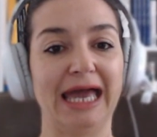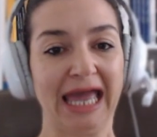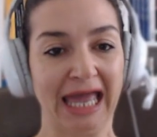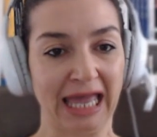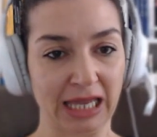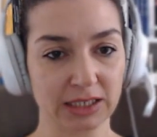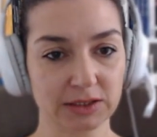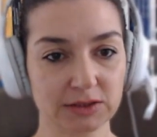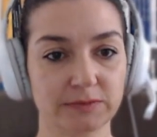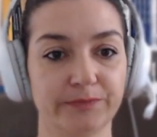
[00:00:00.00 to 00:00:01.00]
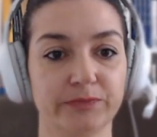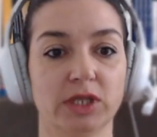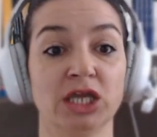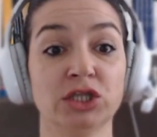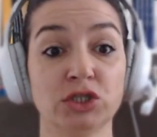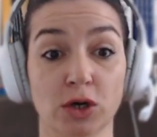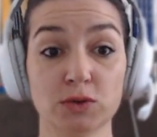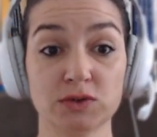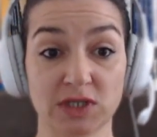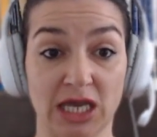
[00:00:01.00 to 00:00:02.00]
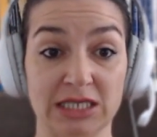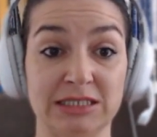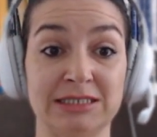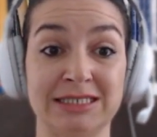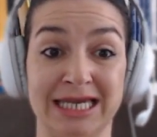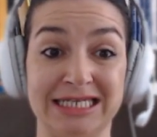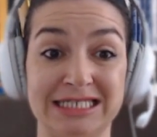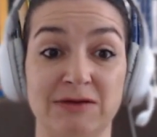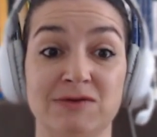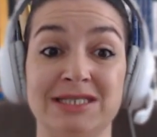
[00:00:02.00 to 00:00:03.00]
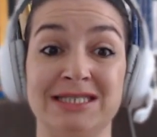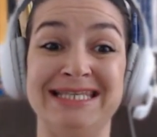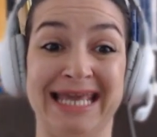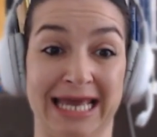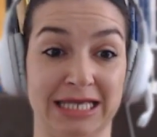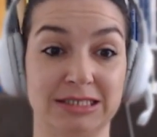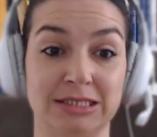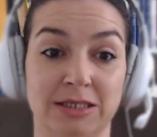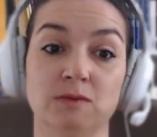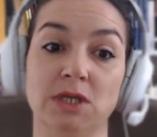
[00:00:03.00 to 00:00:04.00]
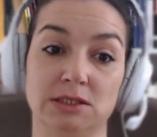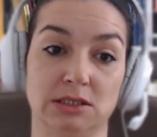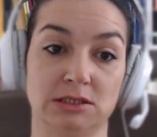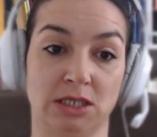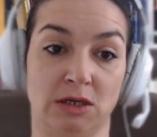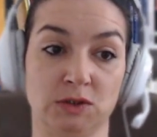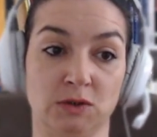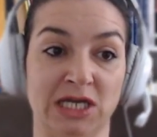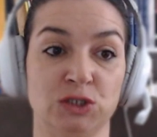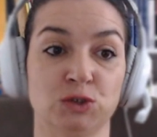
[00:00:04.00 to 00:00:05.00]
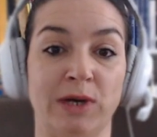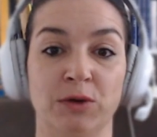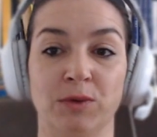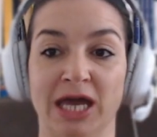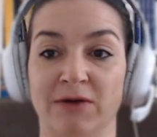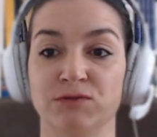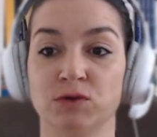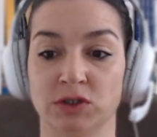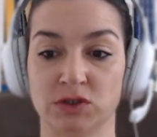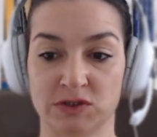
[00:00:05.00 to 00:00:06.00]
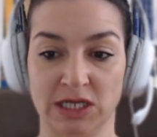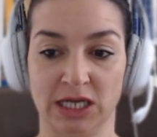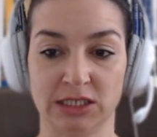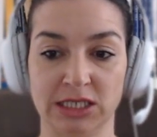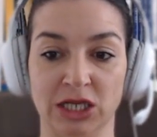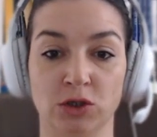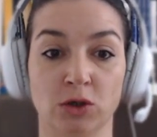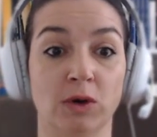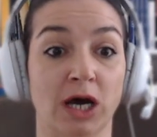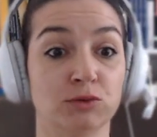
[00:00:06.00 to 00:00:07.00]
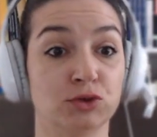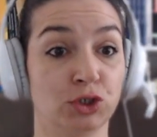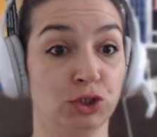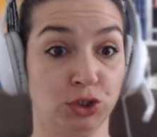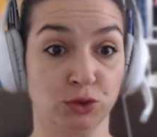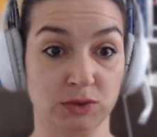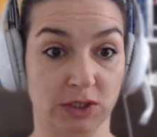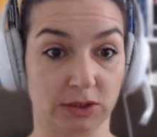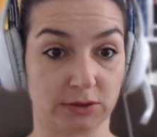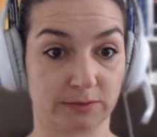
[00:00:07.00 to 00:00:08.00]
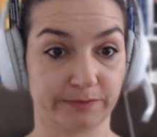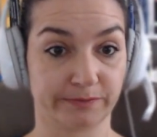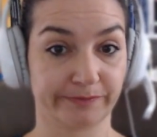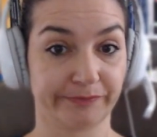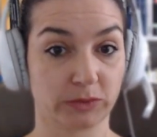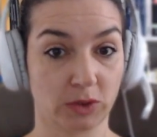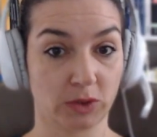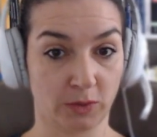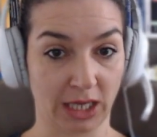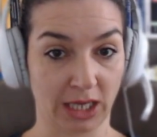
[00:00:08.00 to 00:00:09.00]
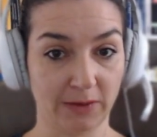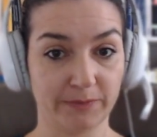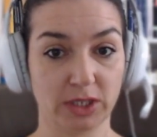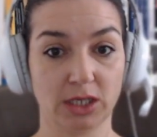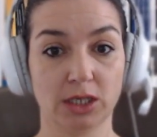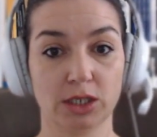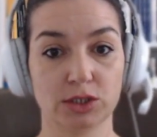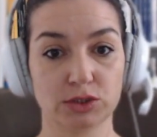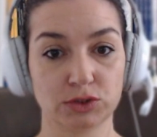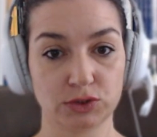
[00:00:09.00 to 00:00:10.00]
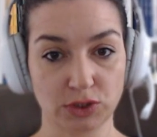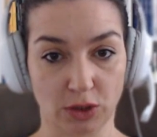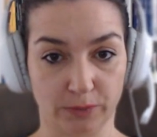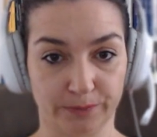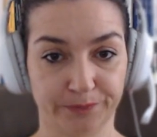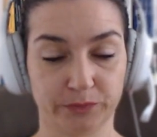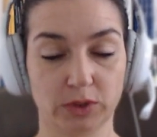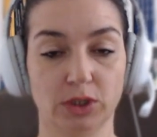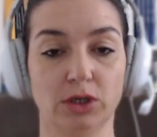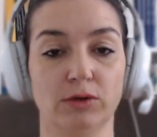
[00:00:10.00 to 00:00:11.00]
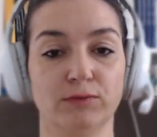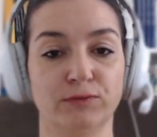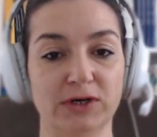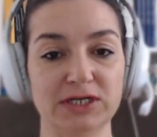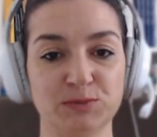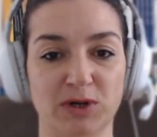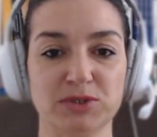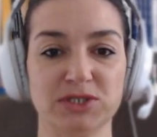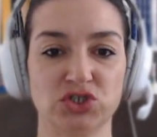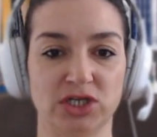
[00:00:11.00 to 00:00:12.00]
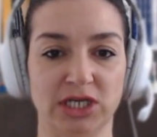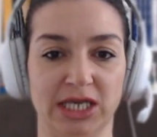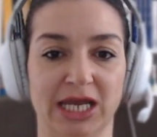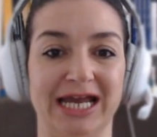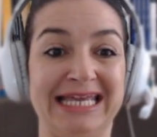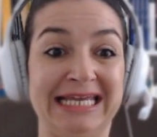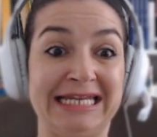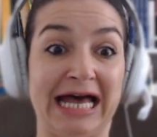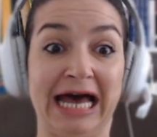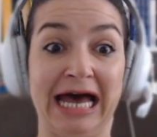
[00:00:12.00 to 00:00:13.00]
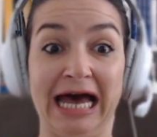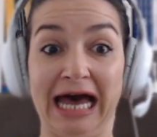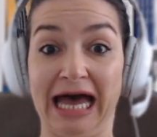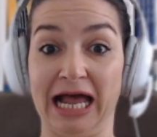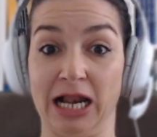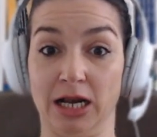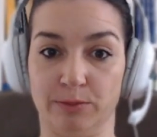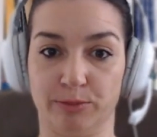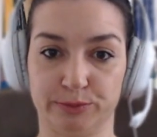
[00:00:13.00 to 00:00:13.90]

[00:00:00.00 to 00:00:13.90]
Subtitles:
and in those cases, genitive is yes, still necessary. So that's why we have to understand and know how to use it. Okay, so first preposition here, innerhalb.